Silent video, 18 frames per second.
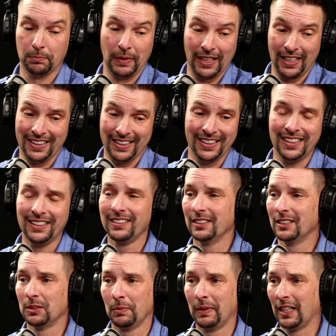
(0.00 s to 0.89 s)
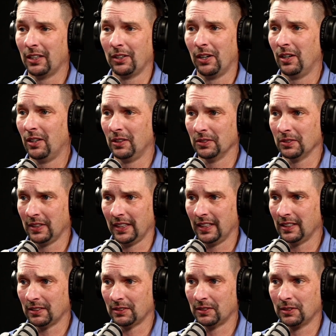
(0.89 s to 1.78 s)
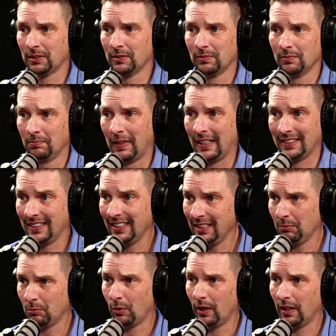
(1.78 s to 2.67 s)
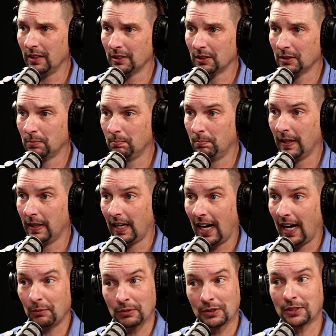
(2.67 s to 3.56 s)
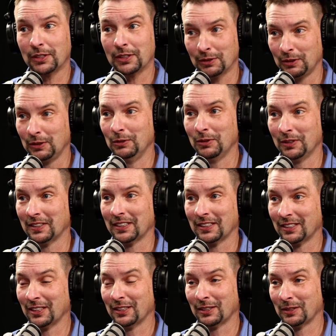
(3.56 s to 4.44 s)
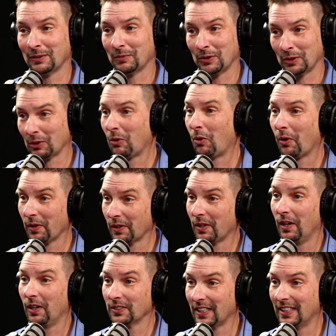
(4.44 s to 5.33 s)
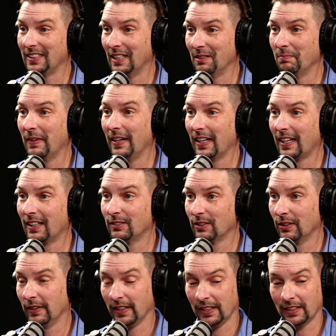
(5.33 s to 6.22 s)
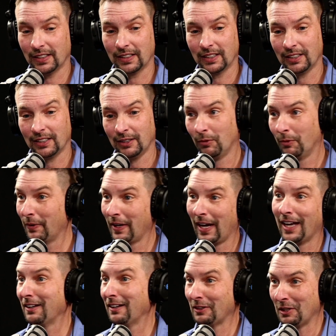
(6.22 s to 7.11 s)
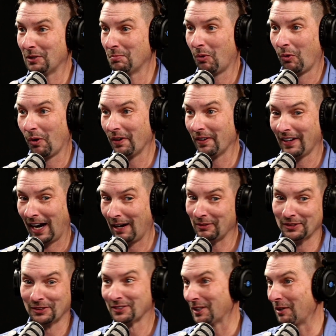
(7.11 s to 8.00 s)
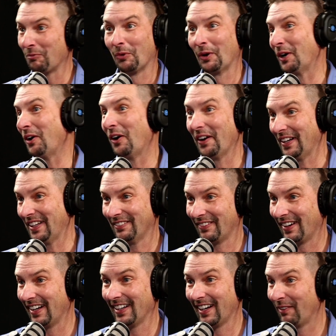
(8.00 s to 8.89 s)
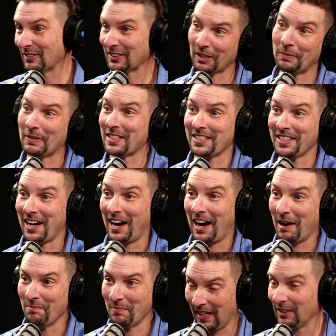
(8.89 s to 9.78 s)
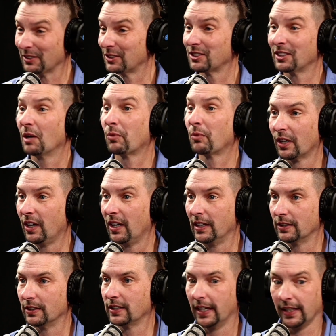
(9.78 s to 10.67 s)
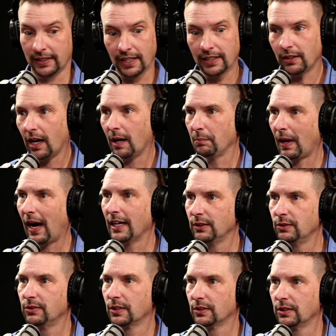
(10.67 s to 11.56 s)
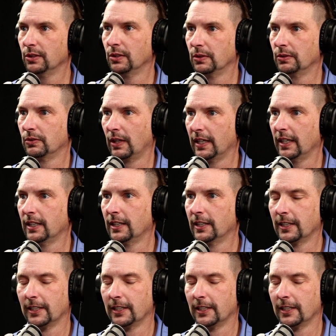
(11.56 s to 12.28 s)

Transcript: making nearly as many calls as my team was, but I was still using the system to record the calls I did make, so that when we had a leaderboard, I was somewhere on it, right? I wasn't going to be the top, but I was somewhere on it, saying, no, I use it too, right?